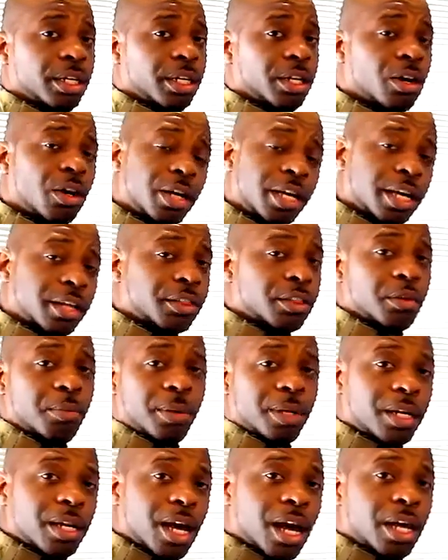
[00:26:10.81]
You know, get
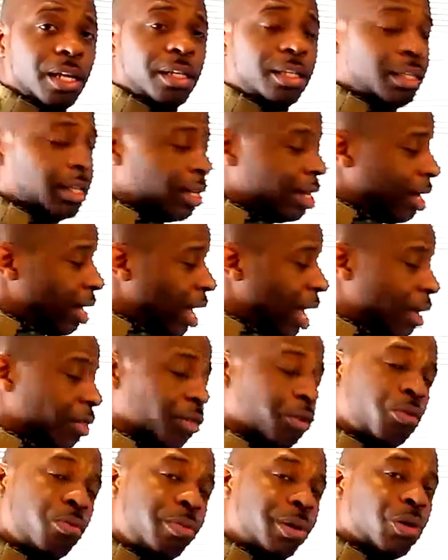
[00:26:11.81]
them a gun and
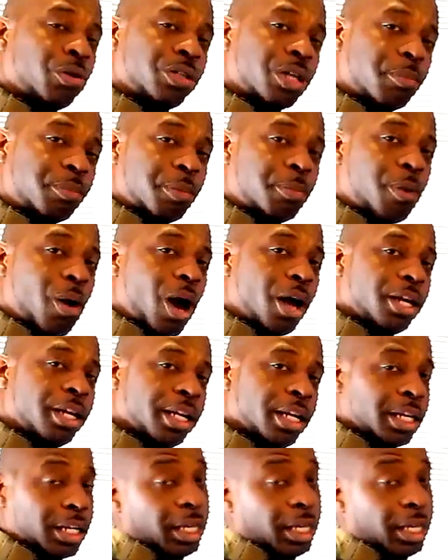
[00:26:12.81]
they'll build up upon it,